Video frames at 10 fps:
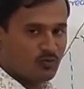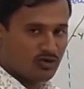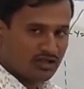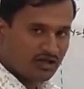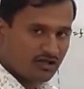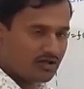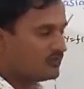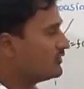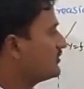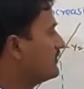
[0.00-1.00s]
more than or
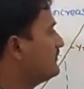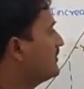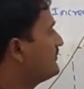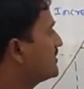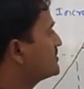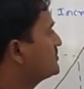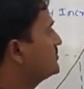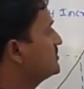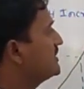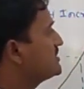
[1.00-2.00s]
equal to f of
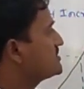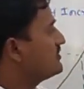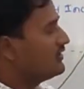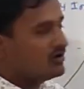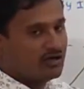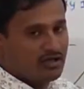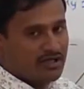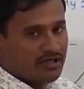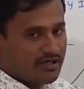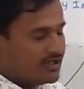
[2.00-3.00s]
x2, that is called
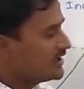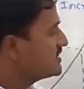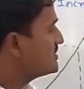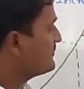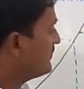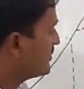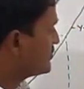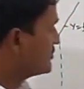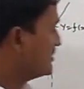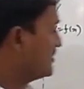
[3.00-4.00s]
decreasing
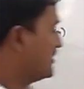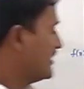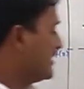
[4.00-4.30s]
function.